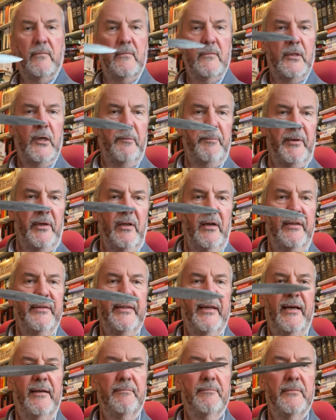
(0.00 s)
Hope you like
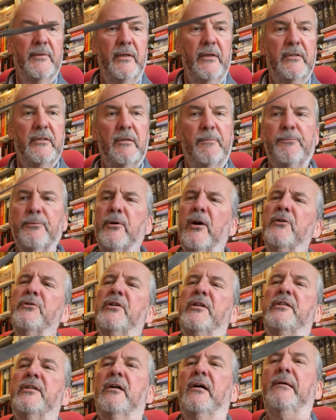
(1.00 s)
that. It's the
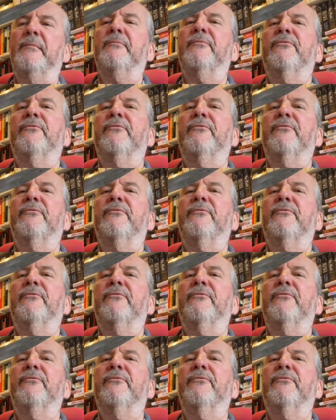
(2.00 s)
prototype